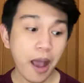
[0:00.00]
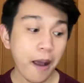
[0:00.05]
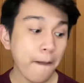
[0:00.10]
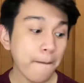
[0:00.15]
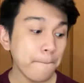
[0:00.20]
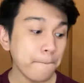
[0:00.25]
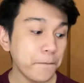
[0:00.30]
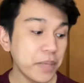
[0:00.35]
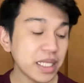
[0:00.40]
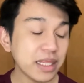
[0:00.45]

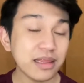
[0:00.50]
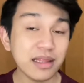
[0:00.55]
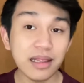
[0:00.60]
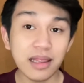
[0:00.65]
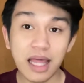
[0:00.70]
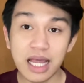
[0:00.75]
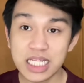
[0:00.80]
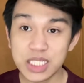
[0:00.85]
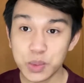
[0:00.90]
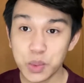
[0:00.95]
but the
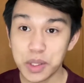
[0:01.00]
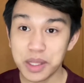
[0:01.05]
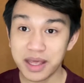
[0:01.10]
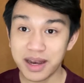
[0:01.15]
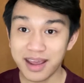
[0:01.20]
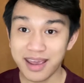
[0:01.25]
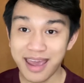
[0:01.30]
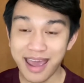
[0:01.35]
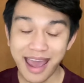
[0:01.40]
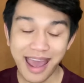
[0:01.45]
last one that I
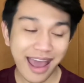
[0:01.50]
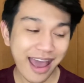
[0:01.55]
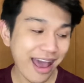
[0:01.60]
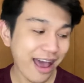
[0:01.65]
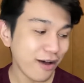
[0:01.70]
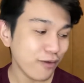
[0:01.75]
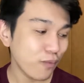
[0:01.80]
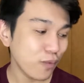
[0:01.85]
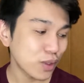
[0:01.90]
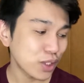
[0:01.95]
have,
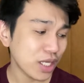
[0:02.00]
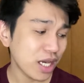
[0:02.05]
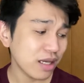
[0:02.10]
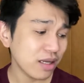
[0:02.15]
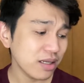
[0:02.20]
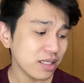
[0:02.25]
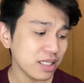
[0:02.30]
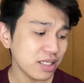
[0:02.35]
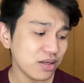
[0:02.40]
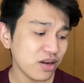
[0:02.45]
which I
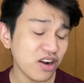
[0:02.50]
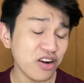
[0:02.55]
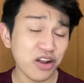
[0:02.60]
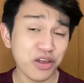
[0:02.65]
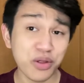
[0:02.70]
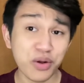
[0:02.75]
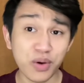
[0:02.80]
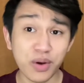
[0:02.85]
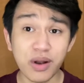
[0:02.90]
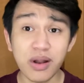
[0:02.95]
consider
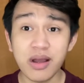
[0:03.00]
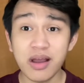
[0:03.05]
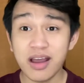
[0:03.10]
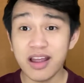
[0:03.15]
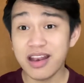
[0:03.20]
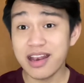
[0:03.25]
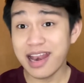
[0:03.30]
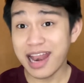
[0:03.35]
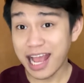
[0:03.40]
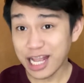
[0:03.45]
another
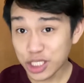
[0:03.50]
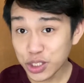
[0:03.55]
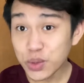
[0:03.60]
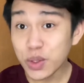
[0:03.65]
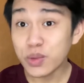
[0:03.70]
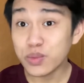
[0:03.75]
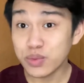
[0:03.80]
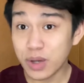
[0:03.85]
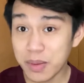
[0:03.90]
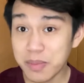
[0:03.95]
natural
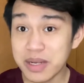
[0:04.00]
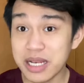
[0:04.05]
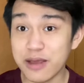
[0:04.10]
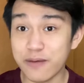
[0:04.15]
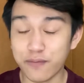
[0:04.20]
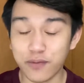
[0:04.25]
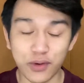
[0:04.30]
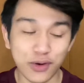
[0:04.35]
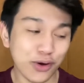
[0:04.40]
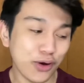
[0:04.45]
remedy
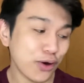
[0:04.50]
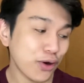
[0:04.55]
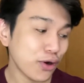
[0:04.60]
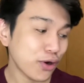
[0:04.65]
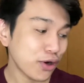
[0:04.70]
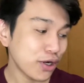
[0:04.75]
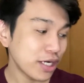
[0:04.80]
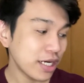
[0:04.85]
for GERD,